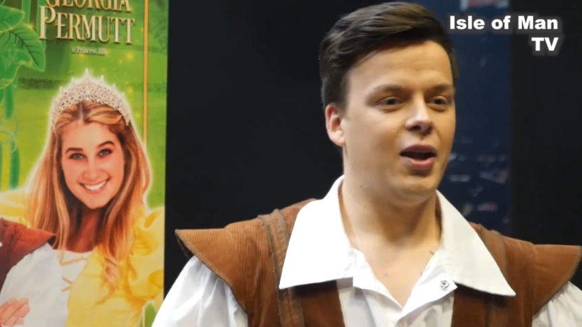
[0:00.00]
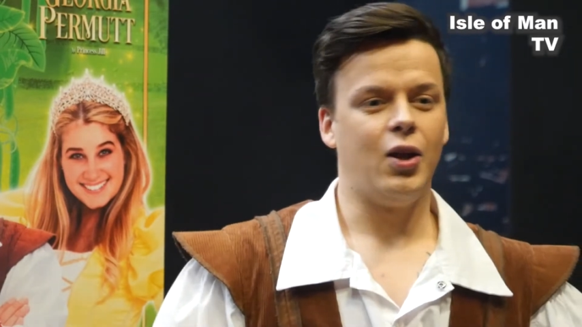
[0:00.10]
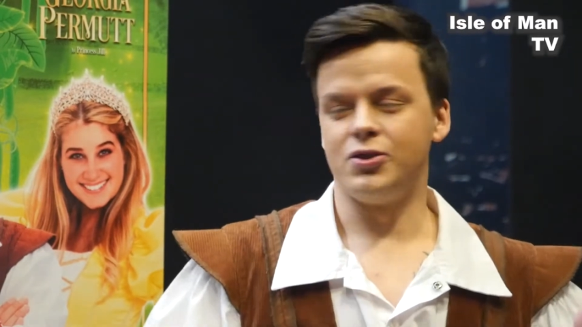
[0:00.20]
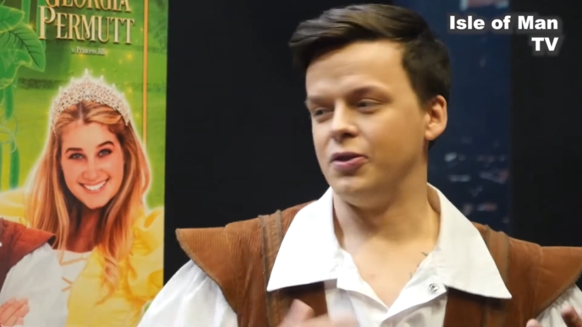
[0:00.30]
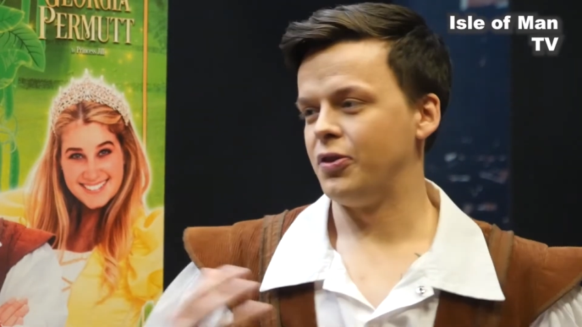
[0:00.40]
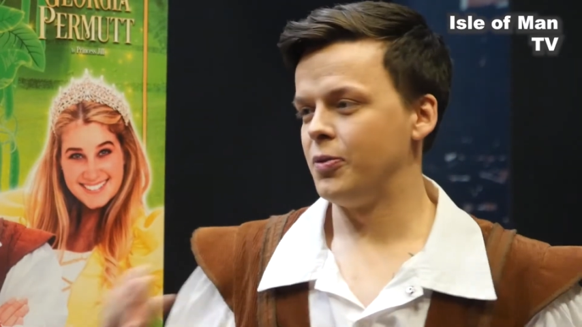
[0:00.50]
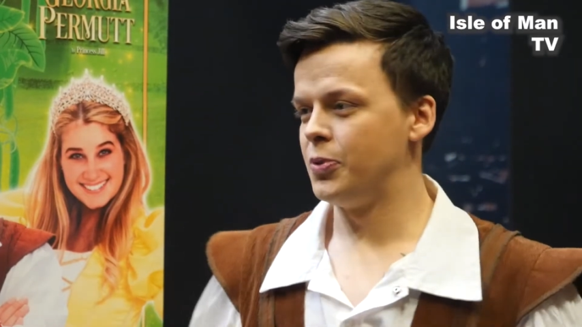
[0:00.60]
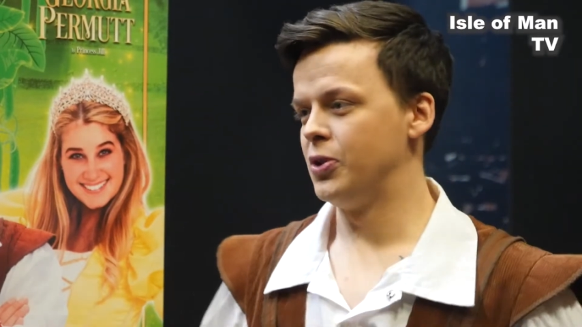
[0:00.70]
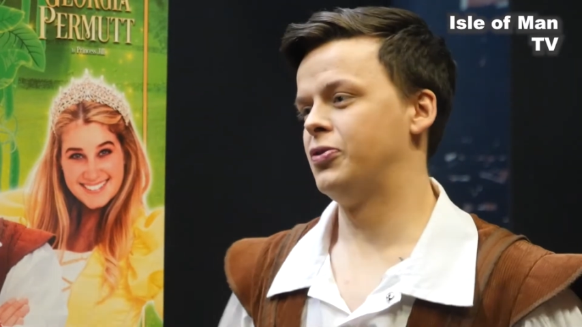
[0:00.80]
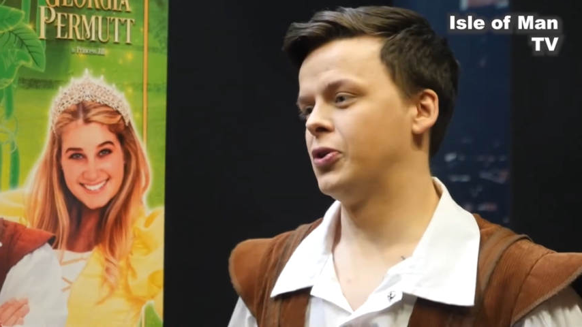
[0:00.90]
Speaker 1: lots of
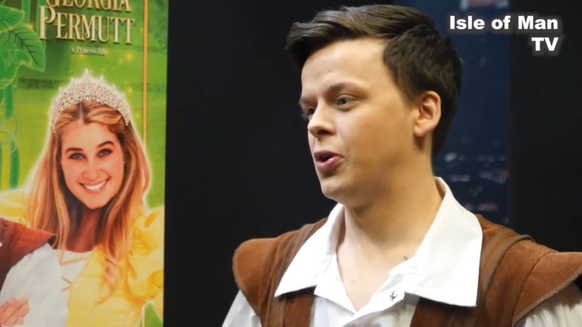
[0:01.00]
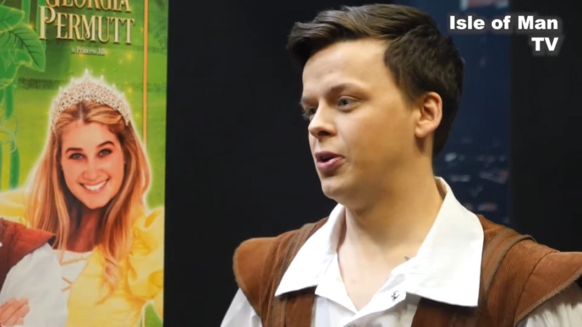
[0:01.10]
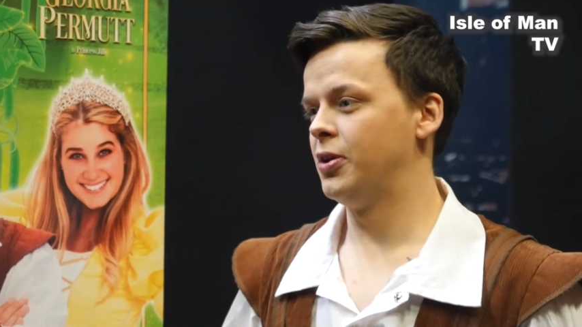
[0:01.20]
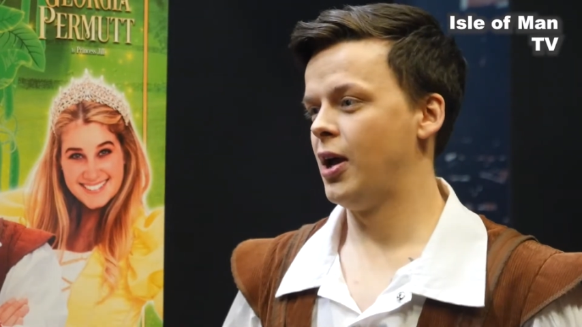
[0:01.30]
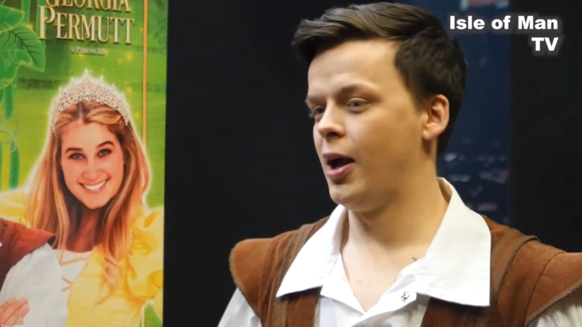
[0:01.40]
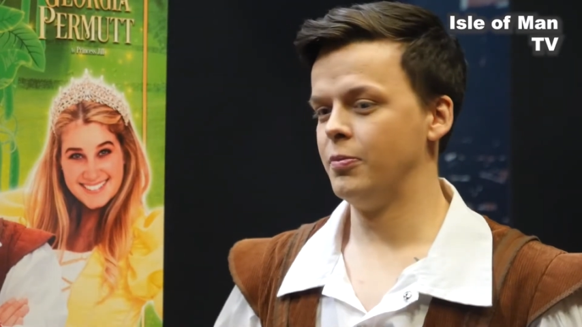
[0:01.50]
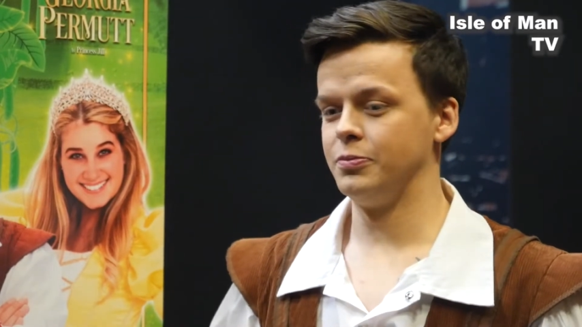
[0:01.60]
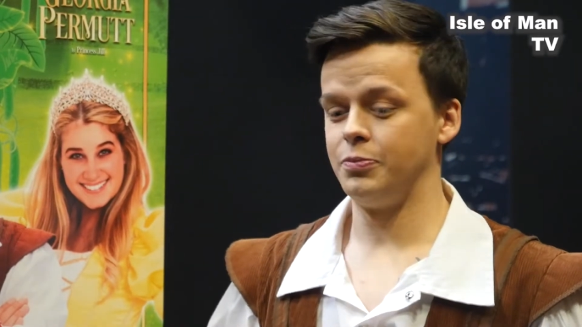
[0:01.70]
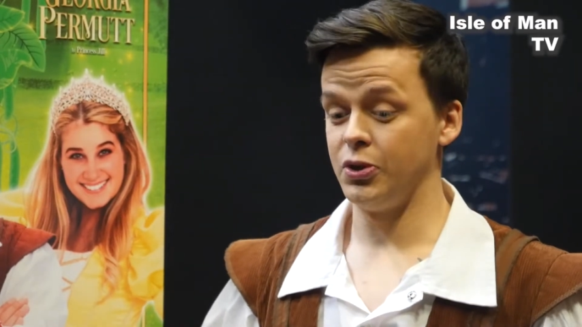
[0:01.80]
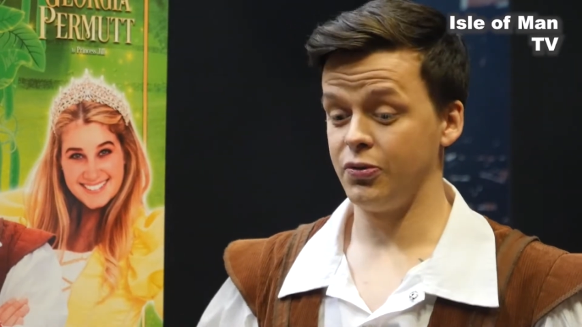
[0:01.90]
beautiful color,
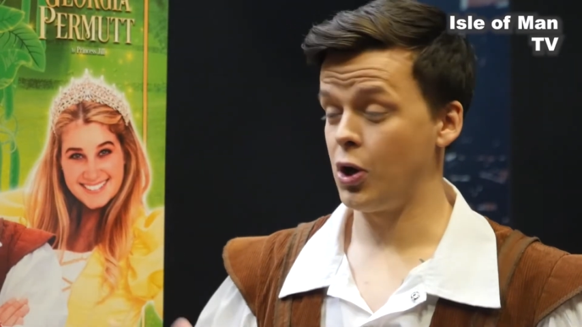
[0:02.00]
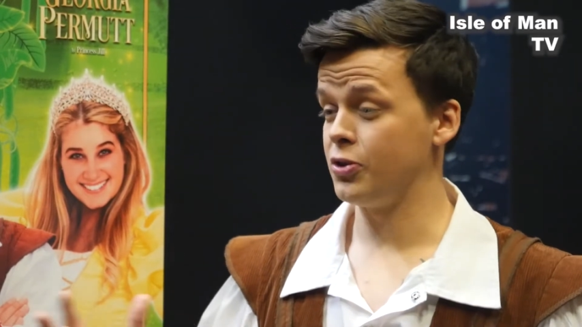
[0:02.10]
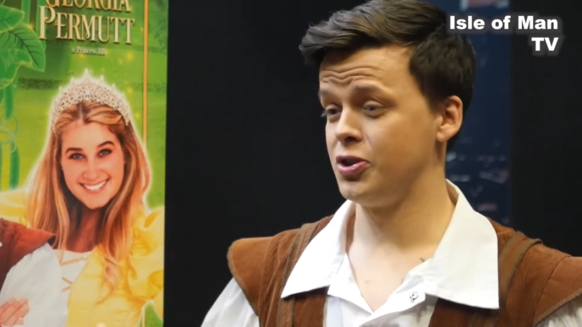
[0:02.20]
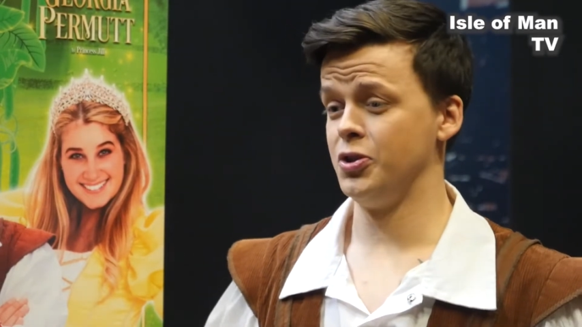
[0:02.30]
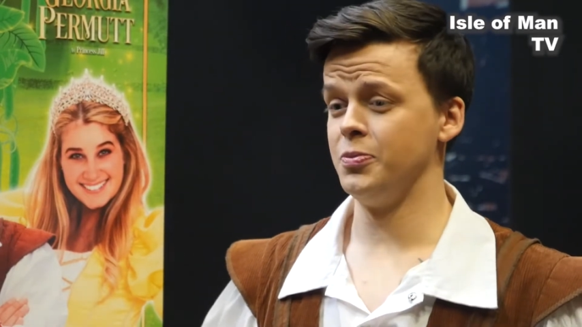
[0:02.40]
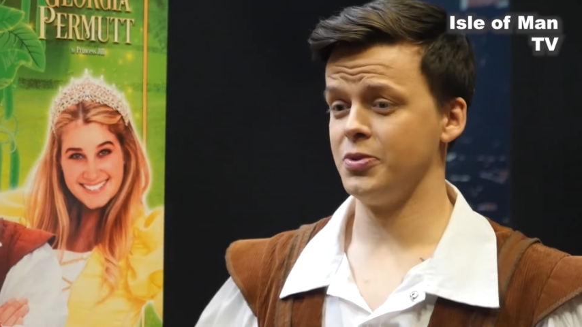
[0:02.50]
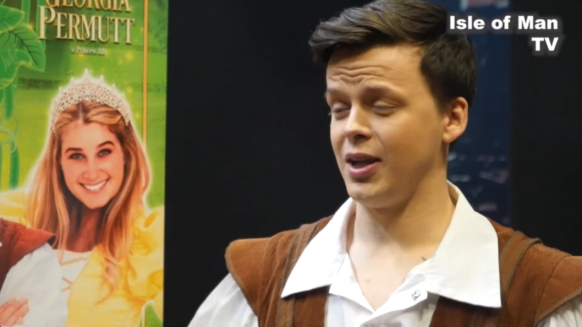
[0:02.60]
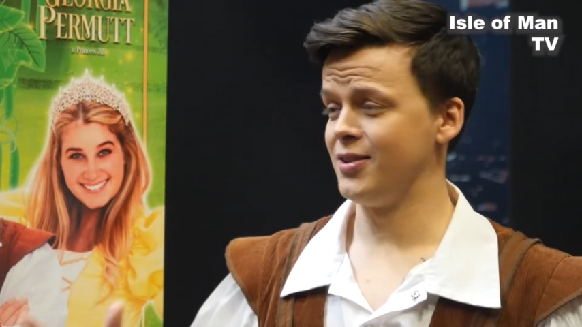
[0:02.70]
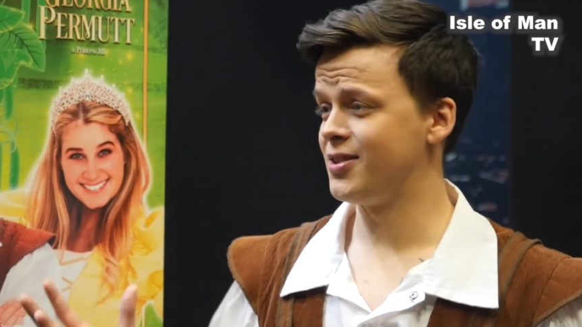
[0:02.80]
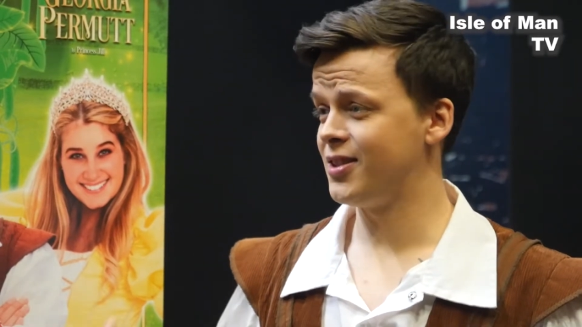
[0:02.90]
um, beautiful costumes
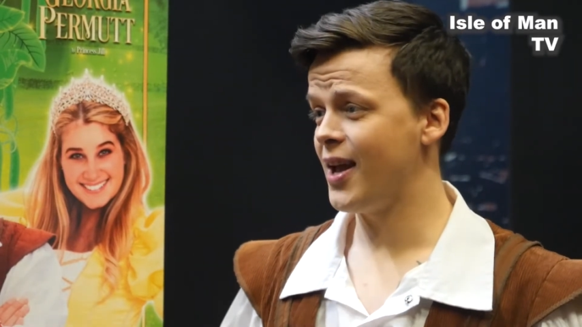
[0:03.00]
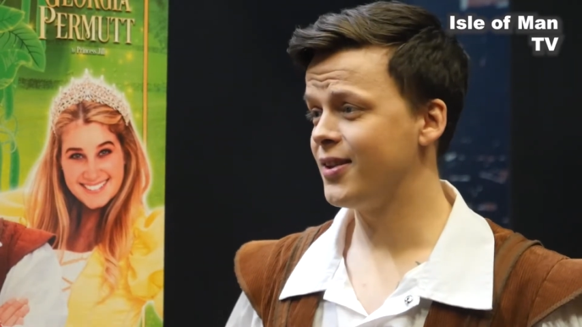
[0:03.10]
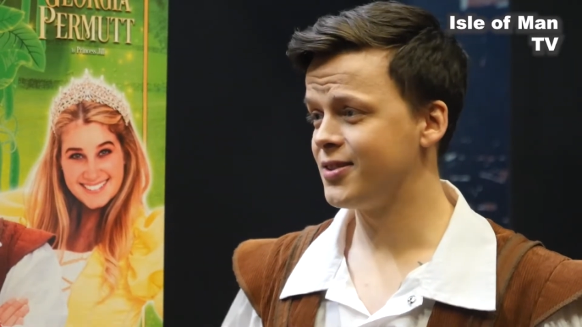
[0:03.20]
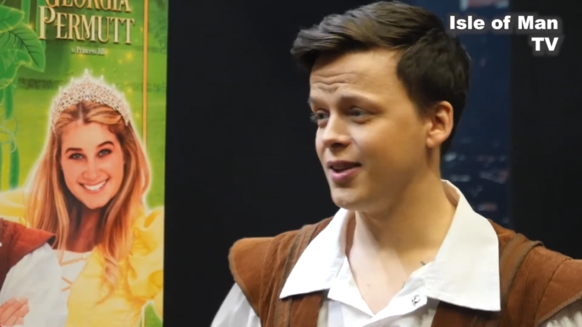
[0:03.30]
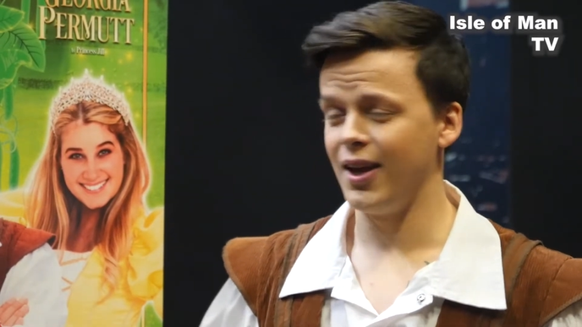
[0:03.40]
and sets,